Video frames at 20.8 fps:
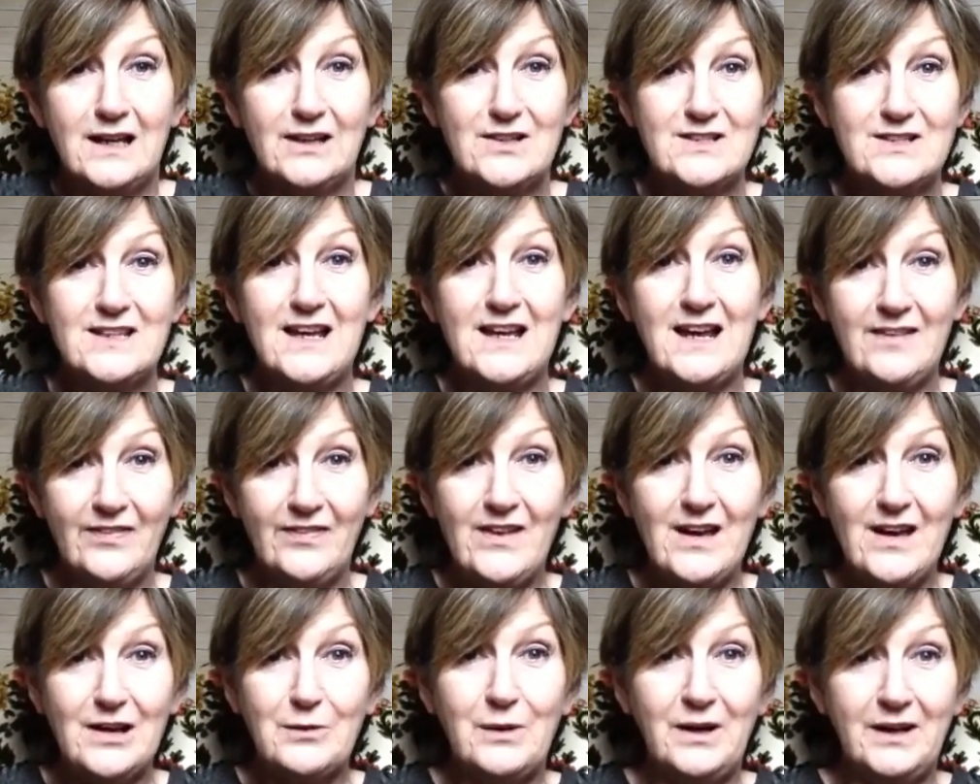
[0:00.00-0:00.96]
Because they
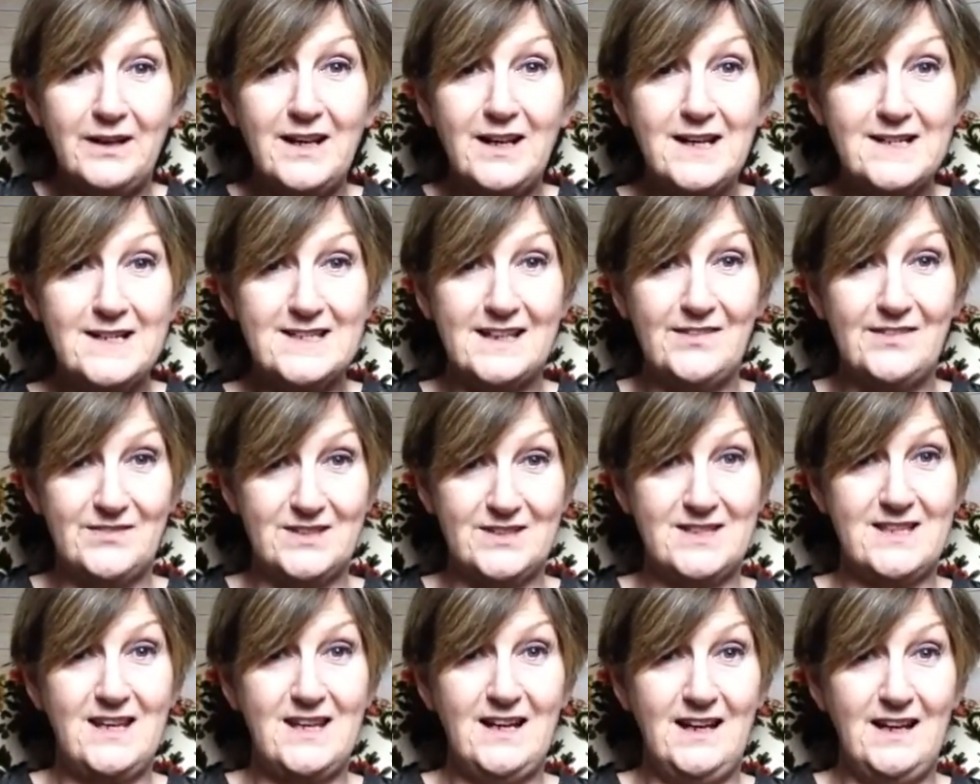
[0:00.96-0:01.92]
are quite nice, I have to
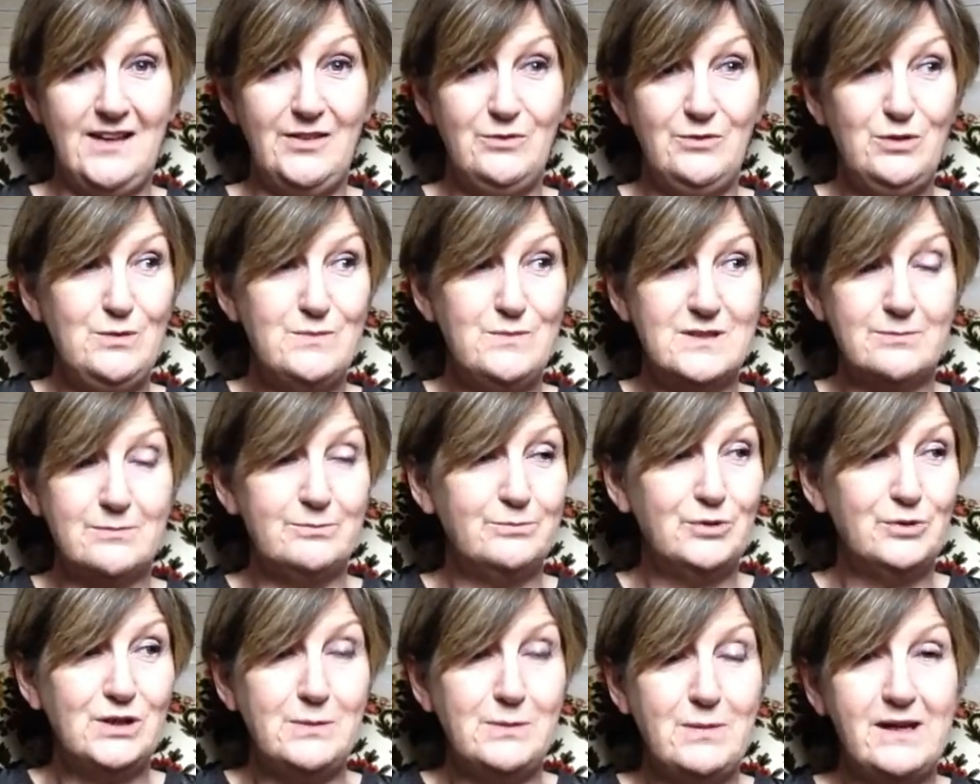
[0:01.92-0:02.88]
say. Like, the rooms are
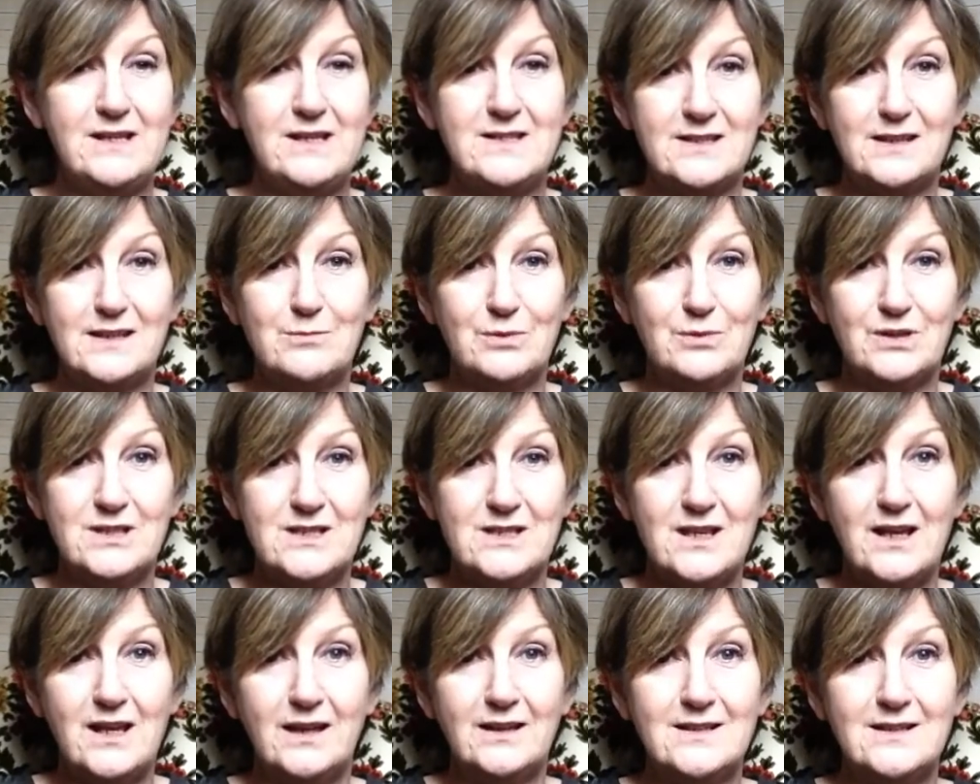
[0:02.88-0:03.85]
pretty basic, but it's
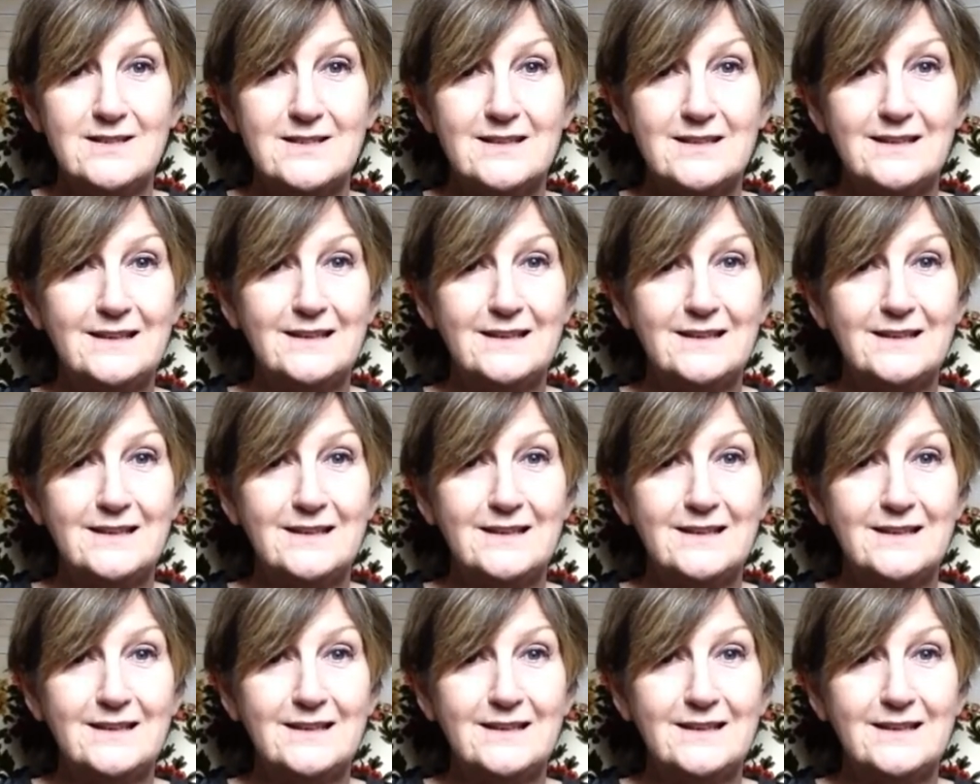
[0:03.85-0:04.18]
nice.